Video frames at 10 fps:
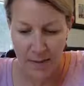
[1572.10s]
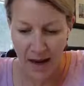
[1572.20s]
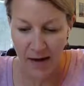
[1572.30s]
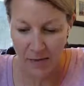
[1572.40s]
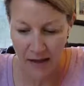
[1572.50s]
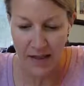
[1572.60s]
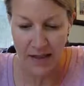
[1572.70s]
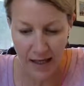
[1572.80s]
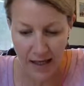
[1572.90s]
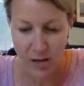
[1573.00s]
really like
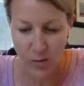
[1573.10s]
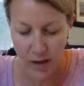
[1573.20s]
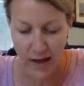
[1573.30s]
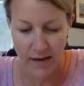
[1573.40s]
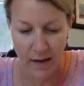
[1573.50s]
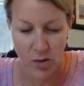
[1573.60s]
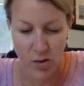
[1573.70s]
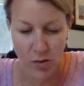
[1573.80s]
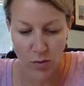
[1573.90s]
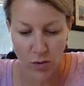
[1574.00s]
the way that you
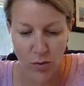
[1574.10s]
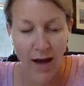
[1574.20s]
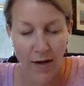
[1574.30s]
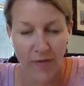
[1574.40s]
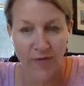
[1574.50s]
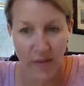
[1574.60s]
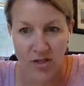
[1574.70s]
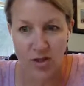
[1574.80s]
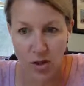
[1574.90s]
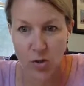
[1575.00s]
phrased your
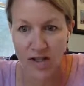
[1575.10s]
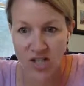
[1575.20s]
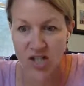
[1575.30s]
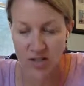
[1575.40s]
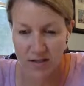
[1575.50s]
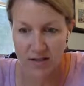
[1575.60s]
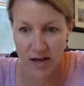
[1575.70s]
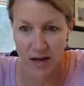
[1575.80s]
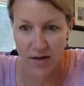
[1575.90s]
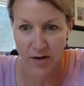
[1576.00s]
questions. I
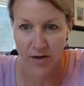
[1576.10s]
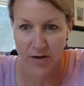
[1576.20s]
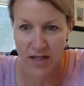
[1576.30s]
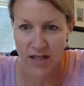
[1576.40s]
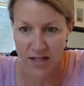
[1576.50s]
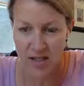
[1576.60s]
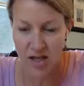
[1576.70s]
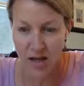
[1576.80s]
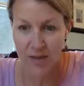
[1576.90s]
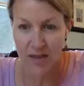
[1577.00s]
thought you did a nice job at
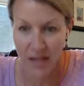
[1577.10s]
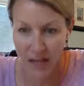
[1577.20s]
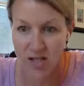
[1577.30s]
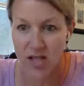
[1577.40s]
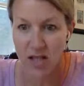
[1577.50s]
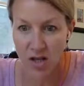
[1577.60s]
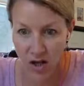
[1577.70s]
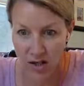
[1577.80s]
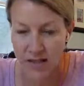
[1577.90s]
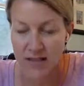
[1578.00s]
engaging the
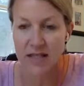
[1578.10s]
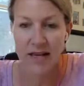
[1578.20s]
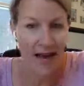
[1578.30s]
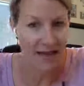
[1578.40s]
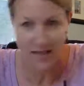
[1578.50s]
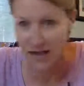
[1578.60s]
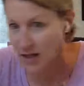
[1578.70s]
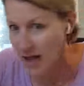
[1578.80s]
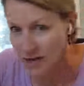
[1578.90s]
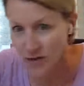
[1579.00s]
audience and asking a lot
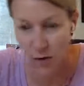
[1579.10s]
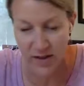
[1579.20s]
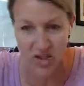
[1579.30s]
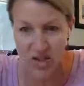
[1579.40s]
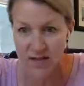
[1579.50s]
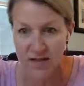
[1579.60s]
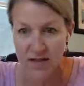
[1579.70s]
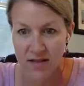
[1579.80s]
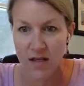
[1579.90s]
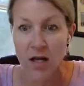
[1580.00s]
of questions
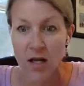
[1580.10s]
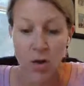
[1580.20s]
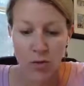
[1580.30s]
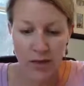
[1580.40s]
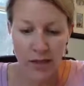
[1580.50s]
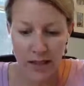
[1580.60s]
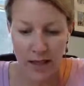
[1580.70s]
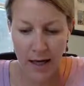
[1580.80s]
and really